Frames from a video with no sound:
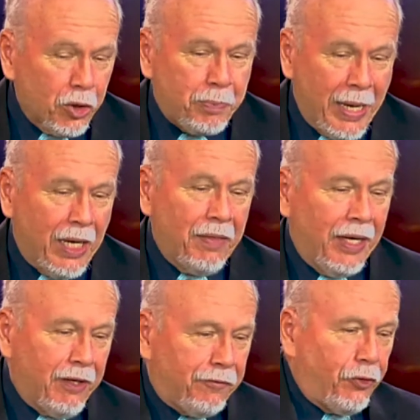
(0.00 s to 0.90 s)
those better
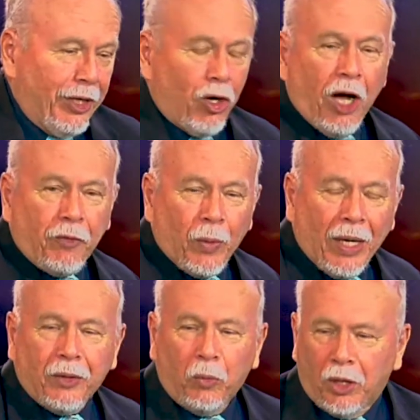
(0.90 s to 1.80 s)
than the free golf
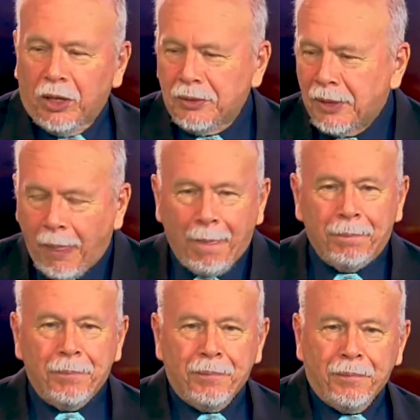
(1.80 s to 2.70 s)
around the world?
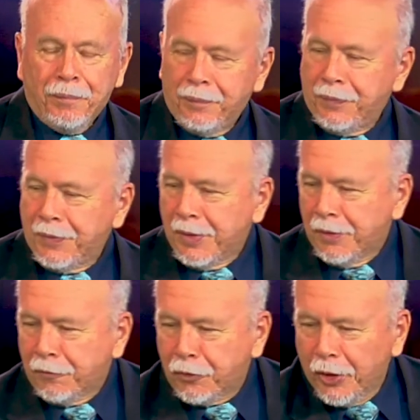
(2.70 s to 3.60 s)

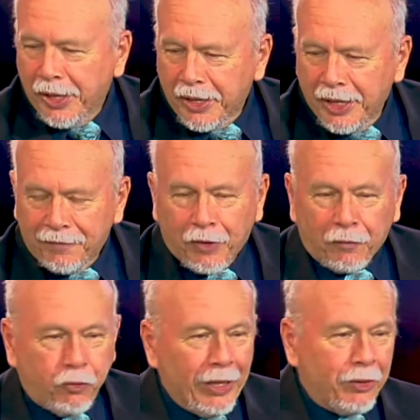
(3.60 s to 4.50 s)
The free gift,
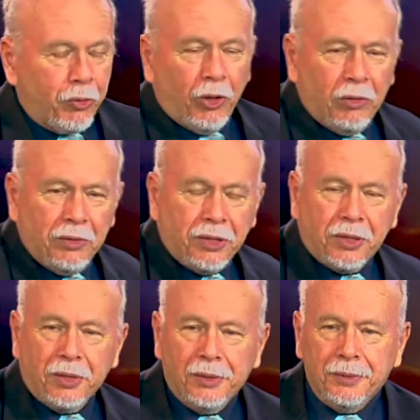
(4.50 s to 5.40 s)
the free
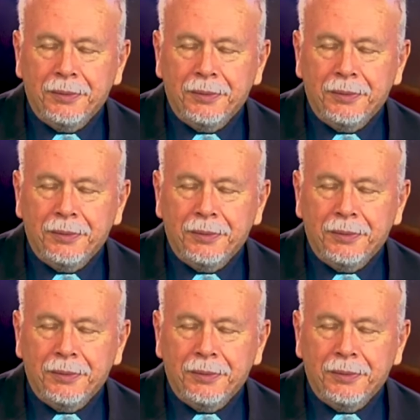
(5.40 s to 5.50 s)
cruise?